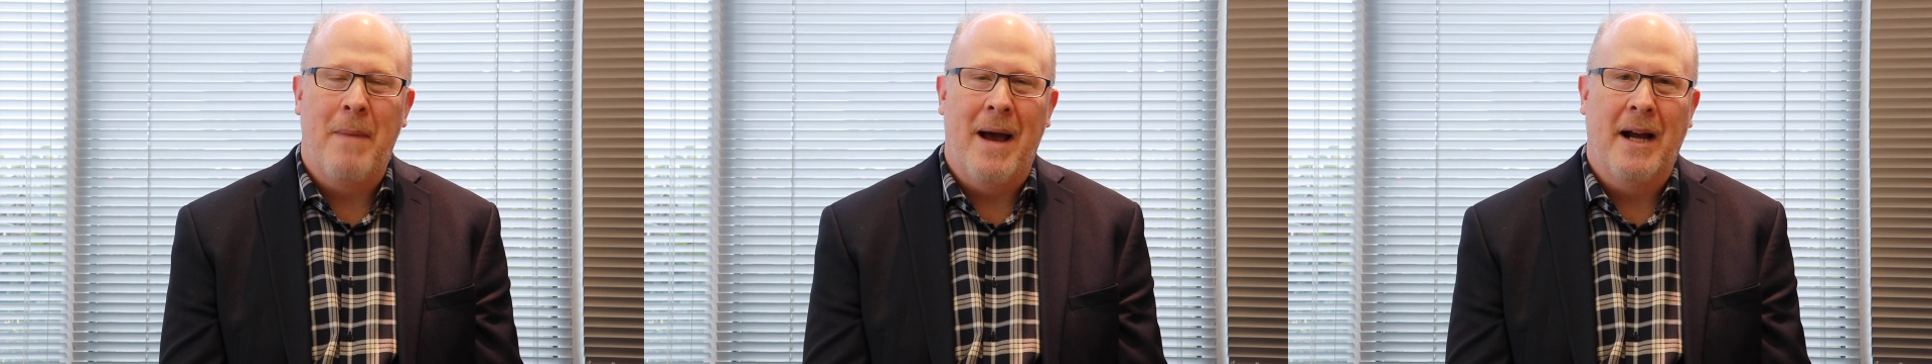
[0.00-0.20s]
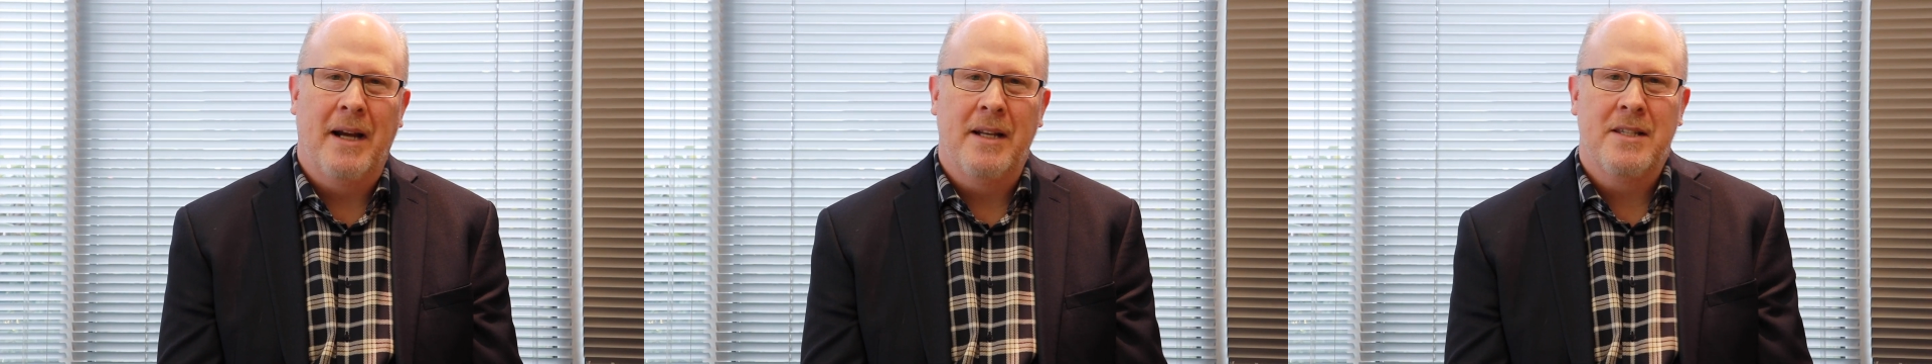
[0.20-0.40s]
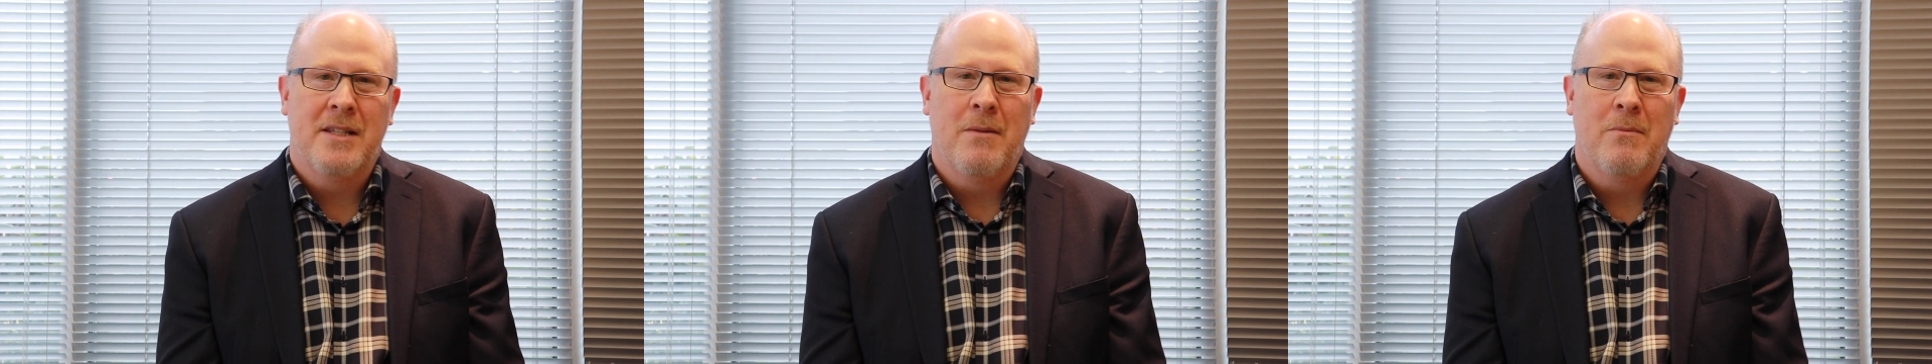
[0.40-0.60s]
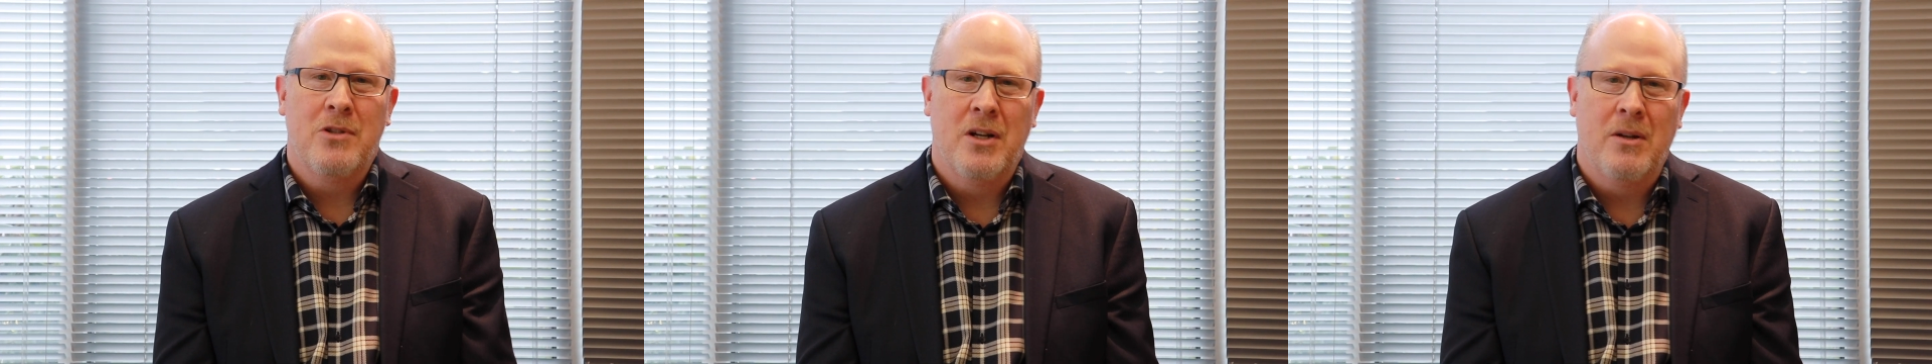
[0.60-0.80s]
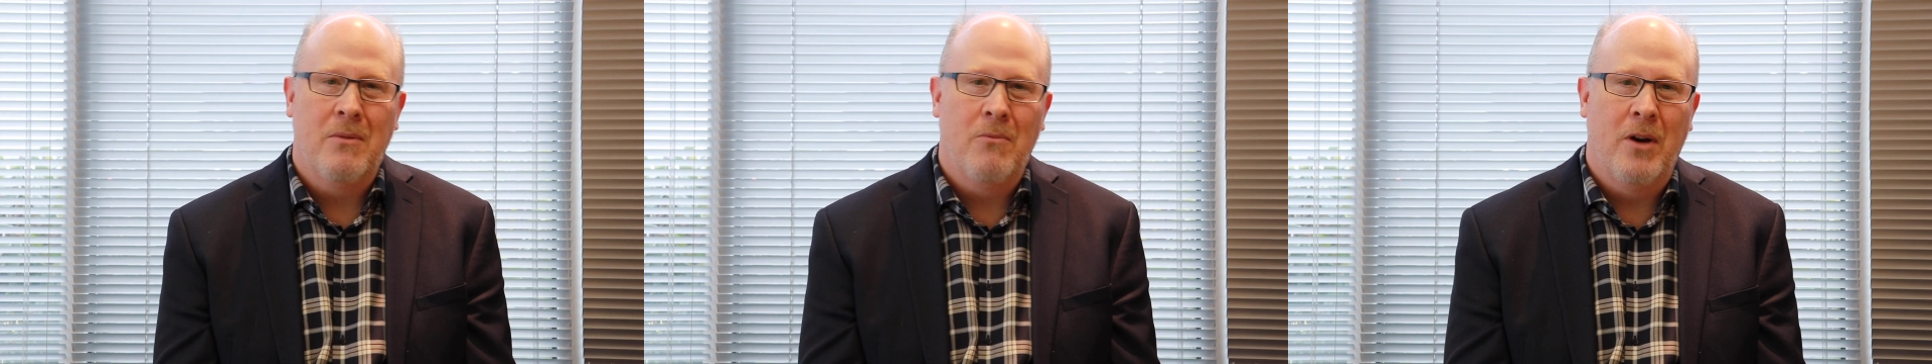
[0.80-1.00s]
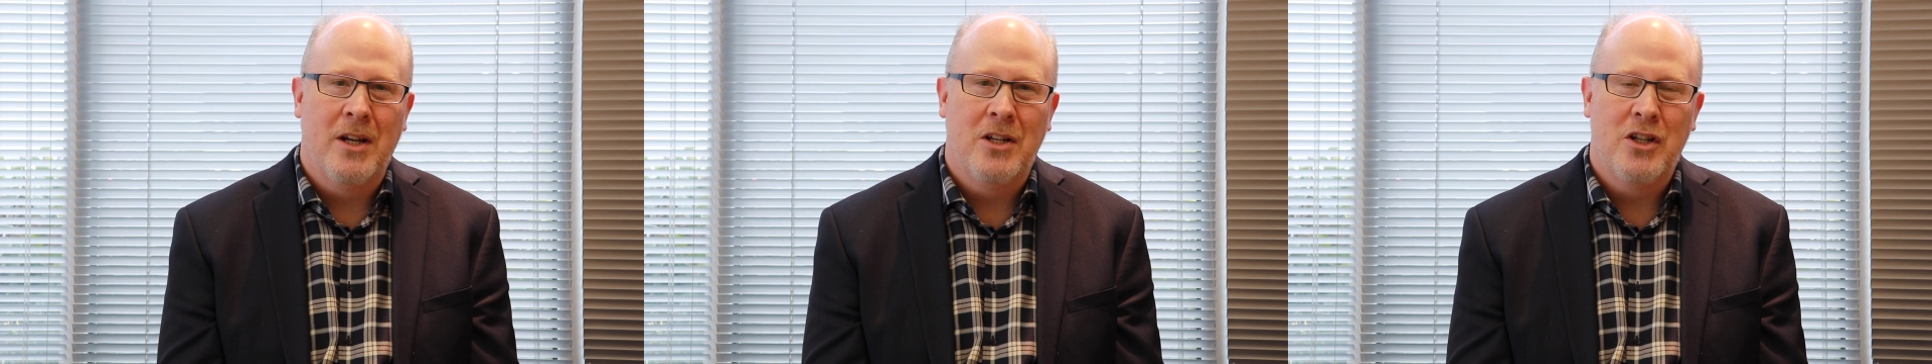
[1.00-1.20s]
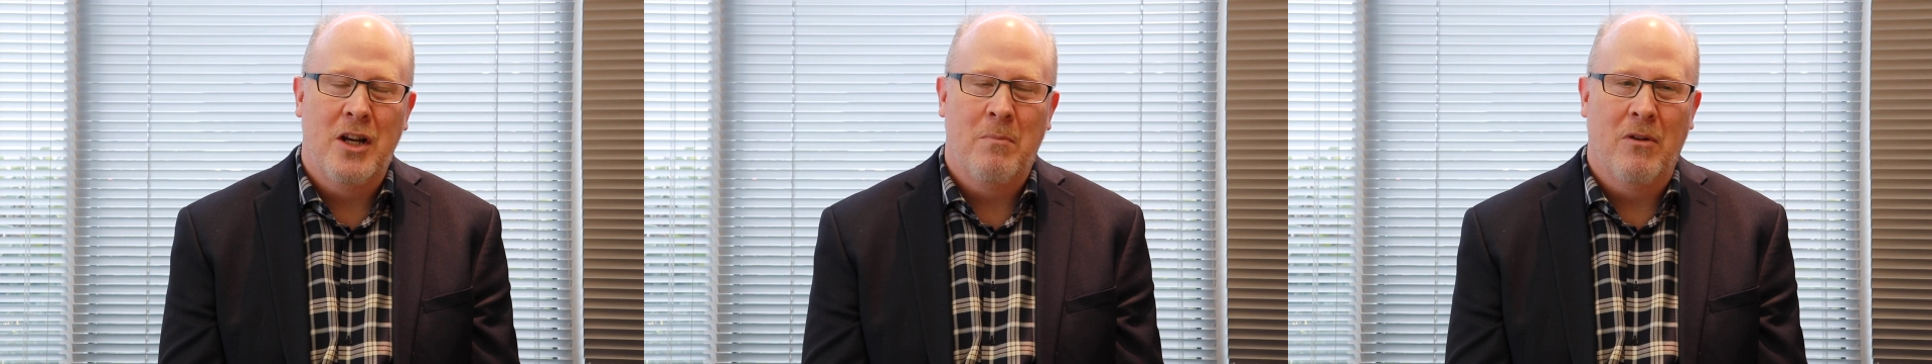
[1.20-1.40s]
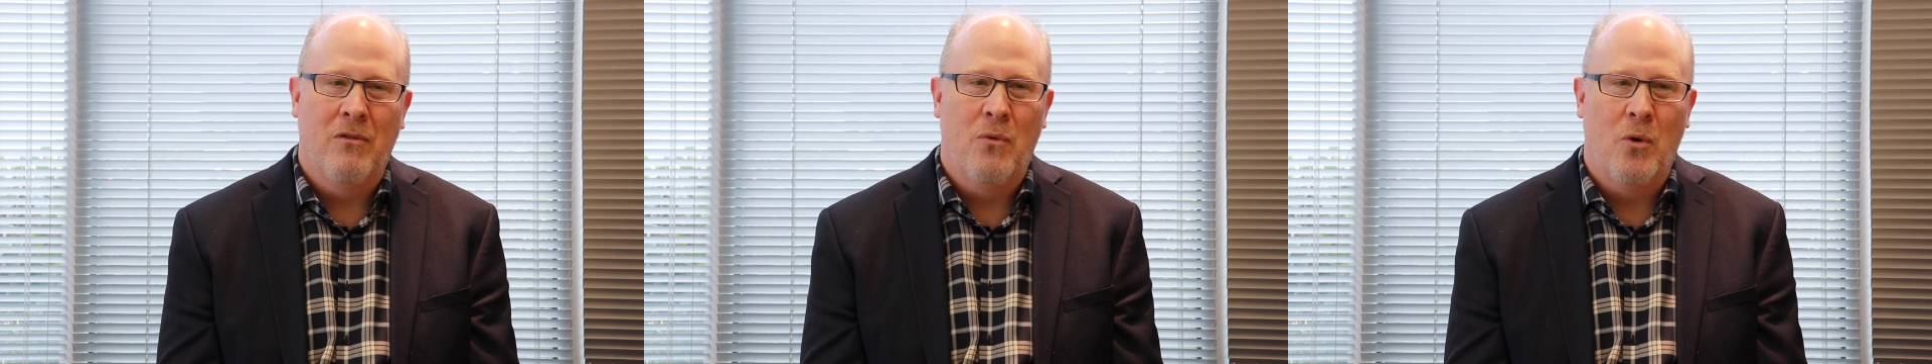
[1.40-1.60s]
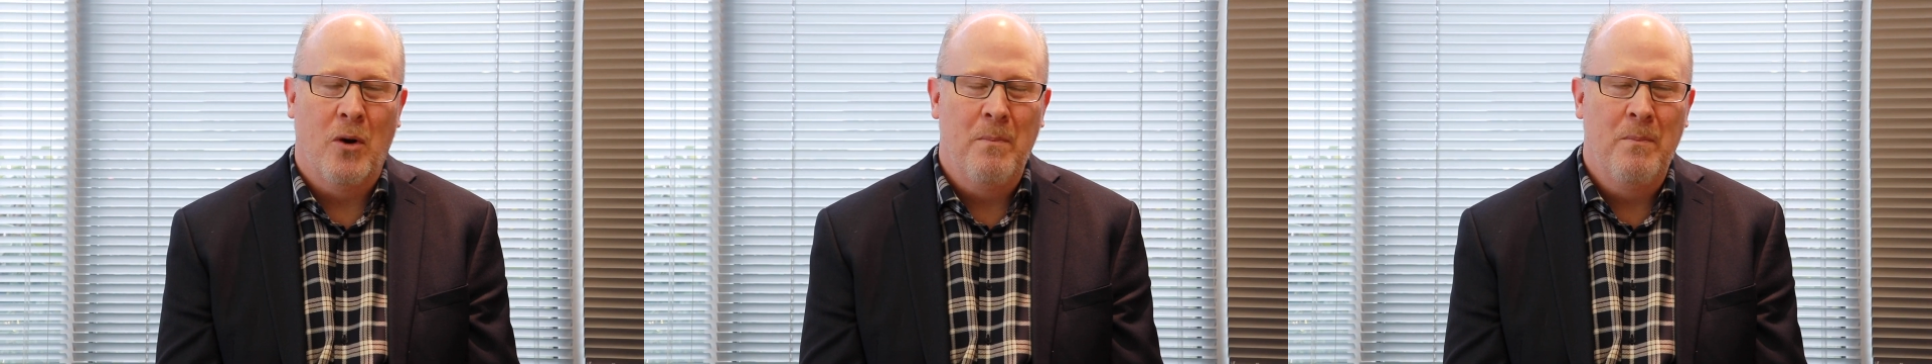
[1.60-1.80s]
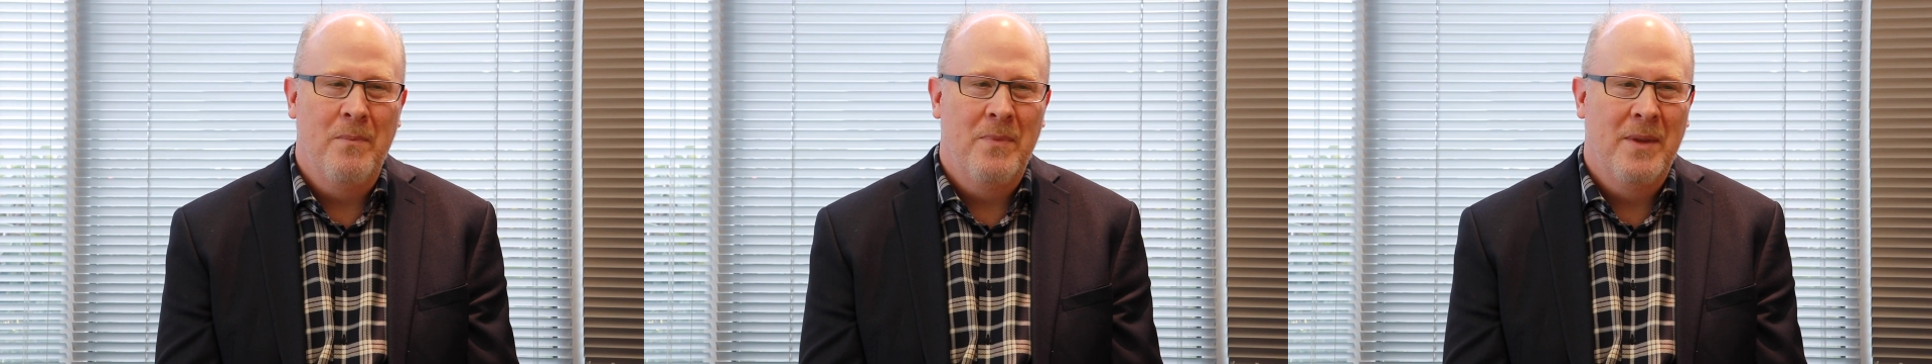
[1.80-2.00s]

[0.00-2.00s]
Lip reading: back in some way, shape, or form.